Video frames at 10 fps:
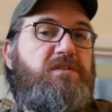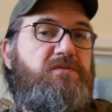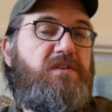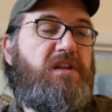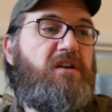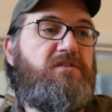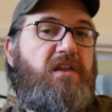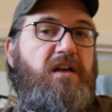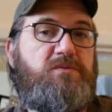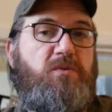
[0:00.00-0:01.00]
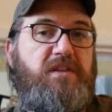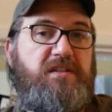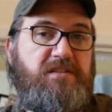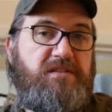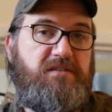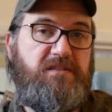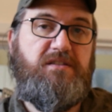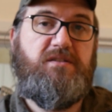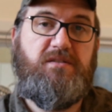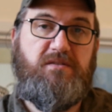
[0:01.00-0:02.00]
this video, so that's what
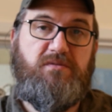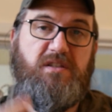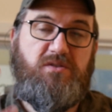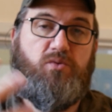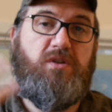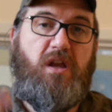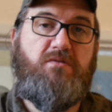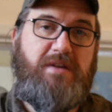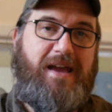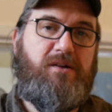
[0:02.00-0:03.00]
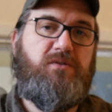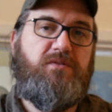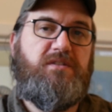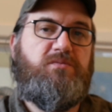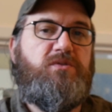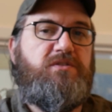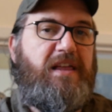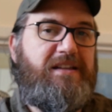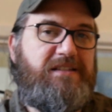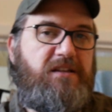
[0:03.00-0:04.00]
this audio now.
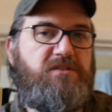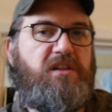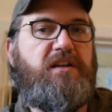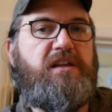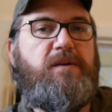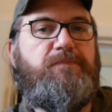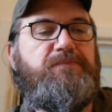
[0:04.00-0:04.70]
That sounds like.